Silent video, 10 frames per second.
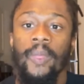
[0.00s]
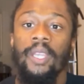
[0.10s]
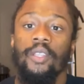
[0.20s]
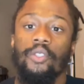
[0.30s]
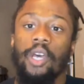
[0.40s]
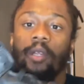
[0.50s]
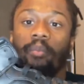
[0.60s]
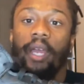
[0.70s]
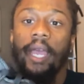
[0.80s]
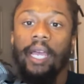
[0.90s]
solid
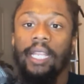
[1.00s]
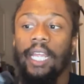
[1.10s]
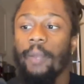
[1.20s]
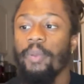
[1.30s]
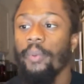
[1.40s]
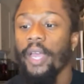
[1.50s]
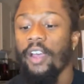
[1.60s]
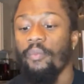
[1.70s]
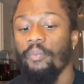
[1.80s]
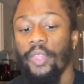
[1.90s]
black, a lot of people
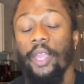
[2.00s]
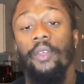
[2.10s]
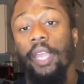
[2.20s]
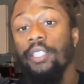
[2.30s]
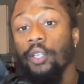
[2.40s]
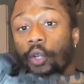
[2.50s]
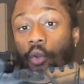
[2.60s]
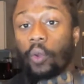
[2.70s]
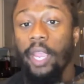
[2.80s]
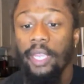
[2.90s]
have them. It's a
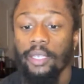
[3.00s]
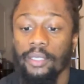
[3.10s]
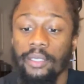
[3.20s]
great